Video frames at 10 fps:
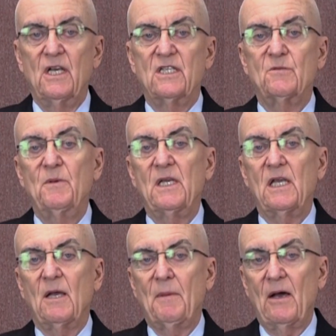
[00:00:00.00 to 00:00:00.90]

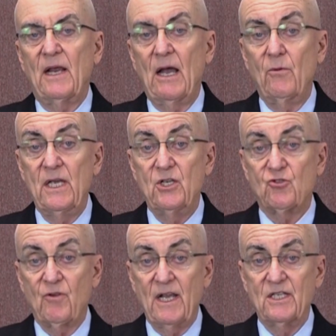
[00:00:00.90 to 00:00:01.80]
speaking about how he
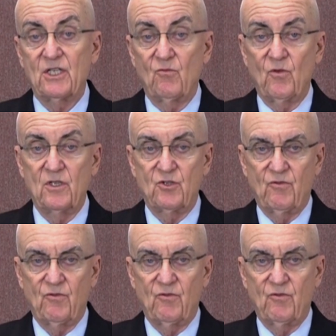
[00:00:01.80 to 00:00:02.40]
trains and runs